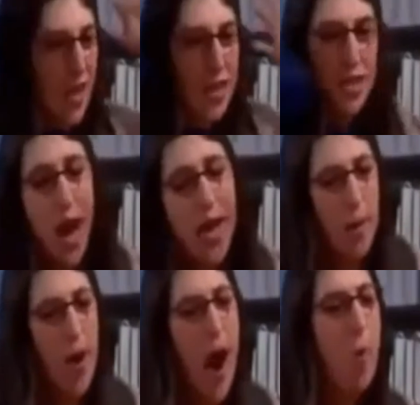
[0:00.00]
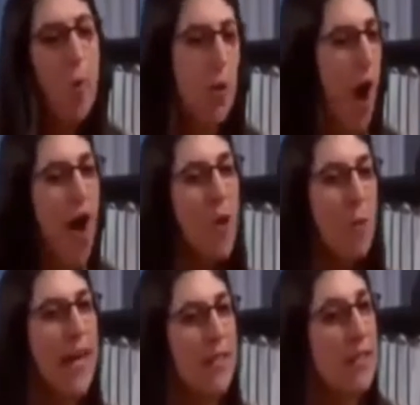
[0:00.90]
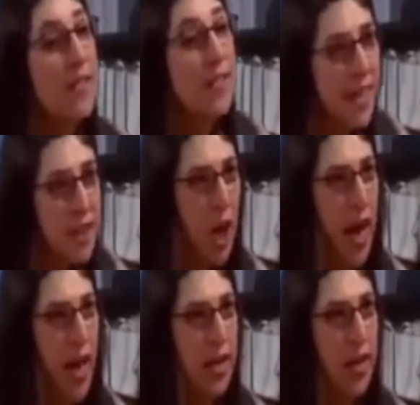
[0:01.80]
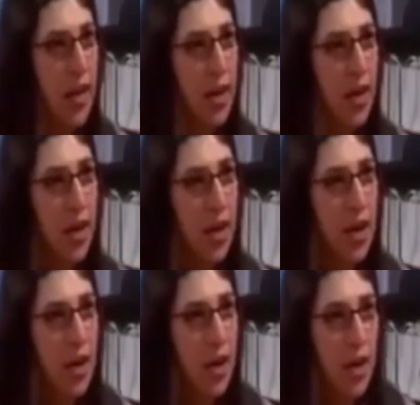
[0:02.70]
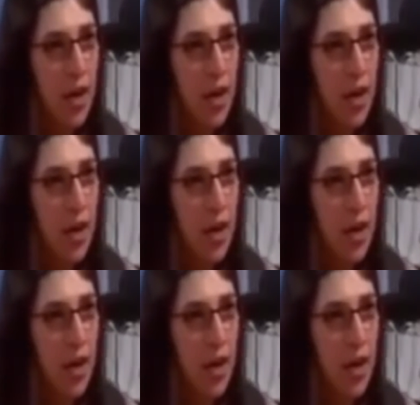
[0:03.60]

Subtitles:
Oh my gosh, this is so complicated! Yeah, how could I